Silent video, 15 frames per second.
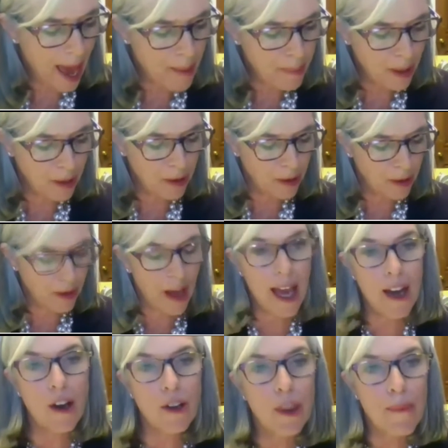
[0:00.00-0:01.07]
Capitol
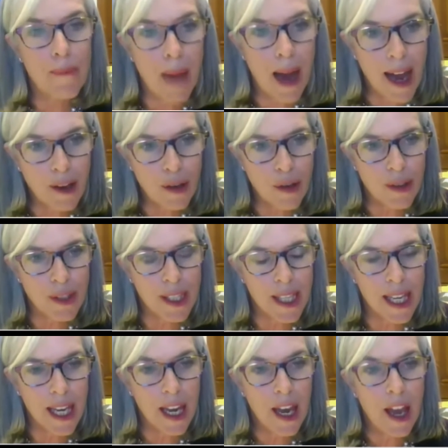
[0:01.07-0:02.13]
and our
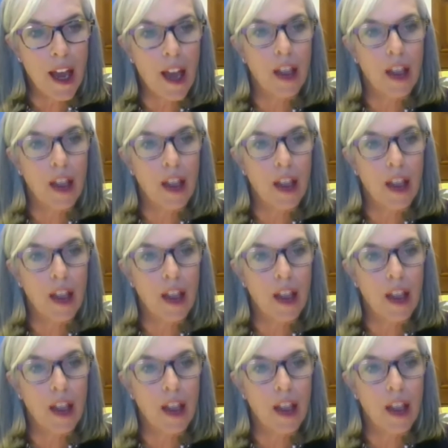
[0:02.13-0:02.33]
democracy